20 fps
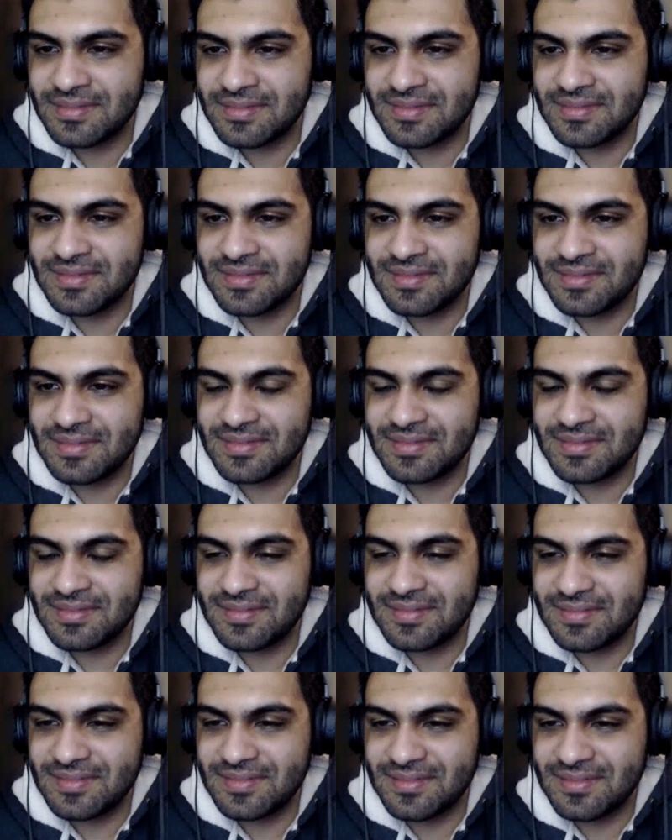
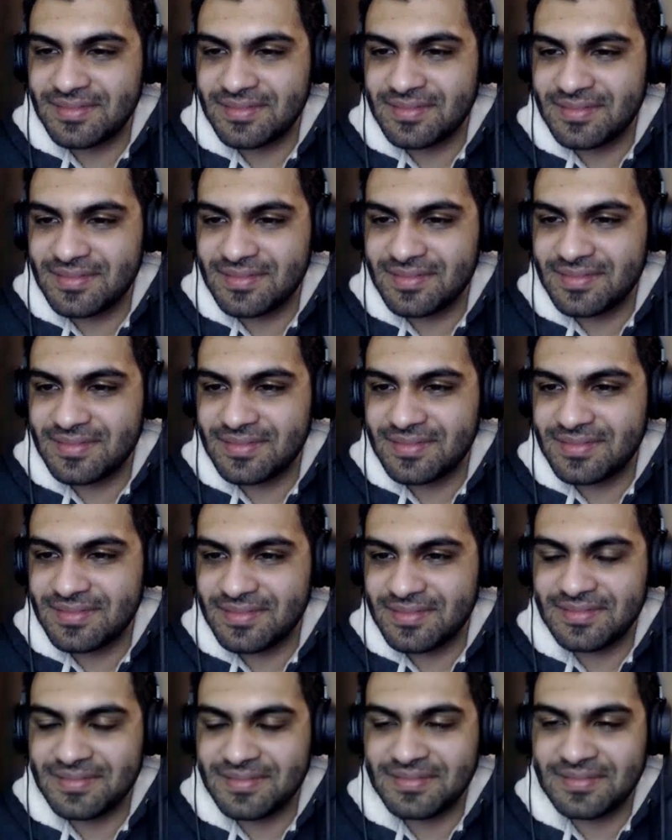
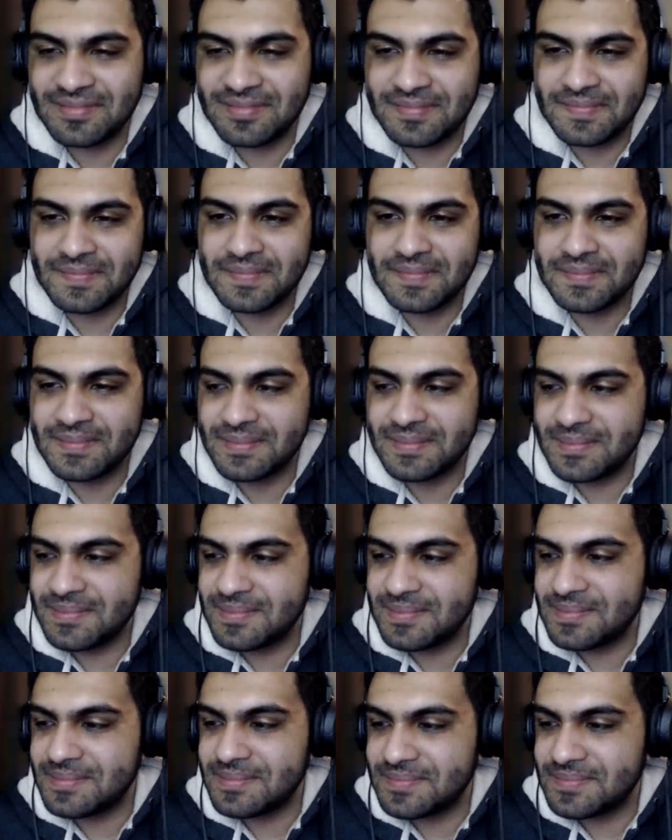
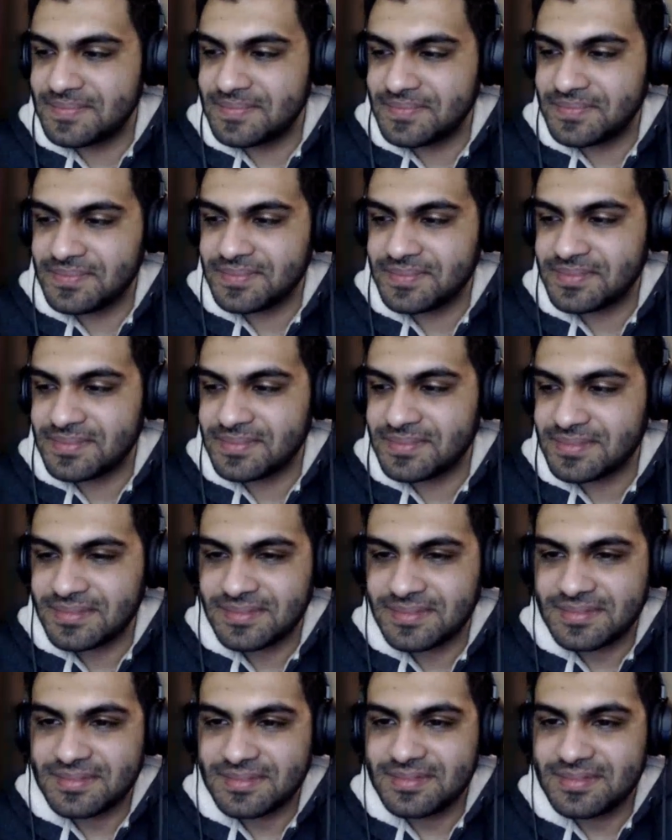
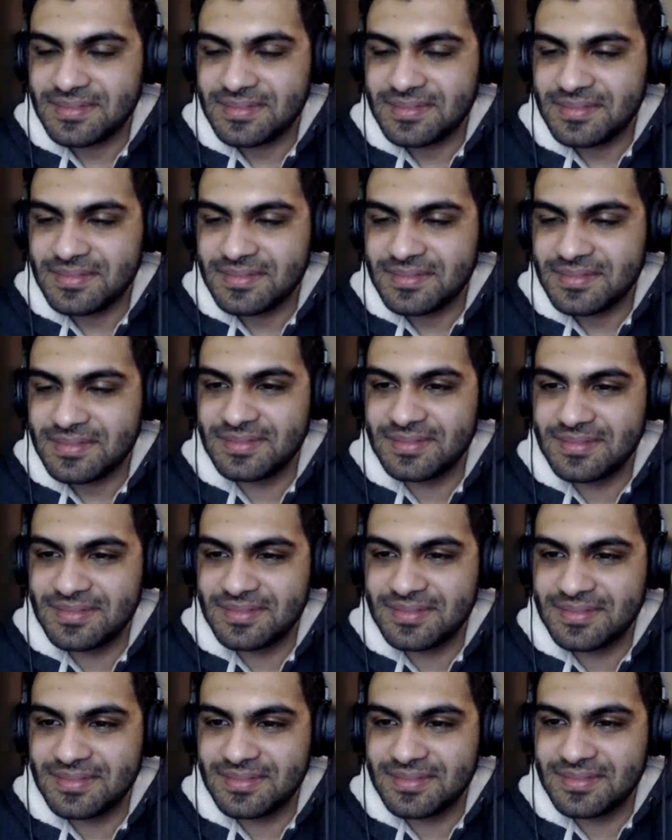
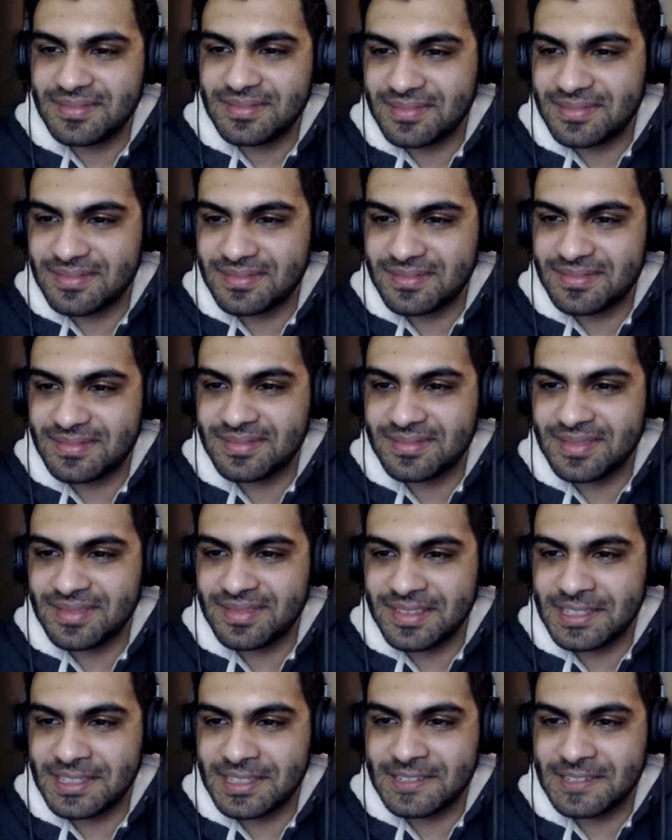
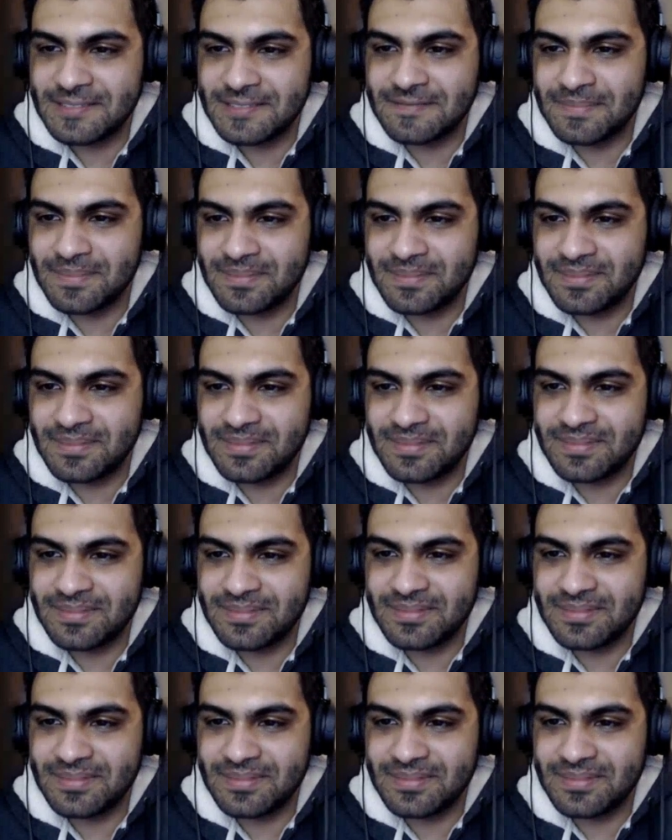The person shown says nothing.